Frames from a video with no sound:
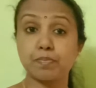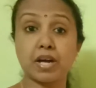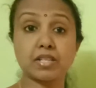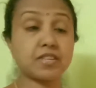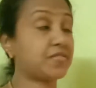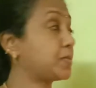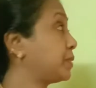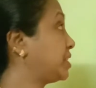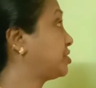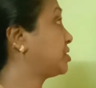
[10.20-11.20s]
part of
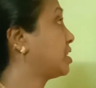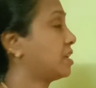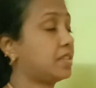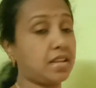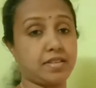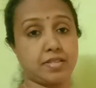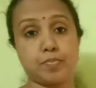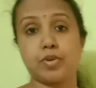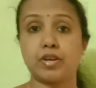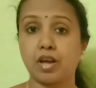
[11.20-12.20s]
speech, that is
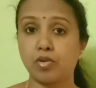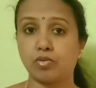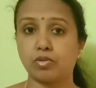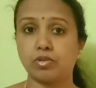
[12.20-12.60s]
pronoun.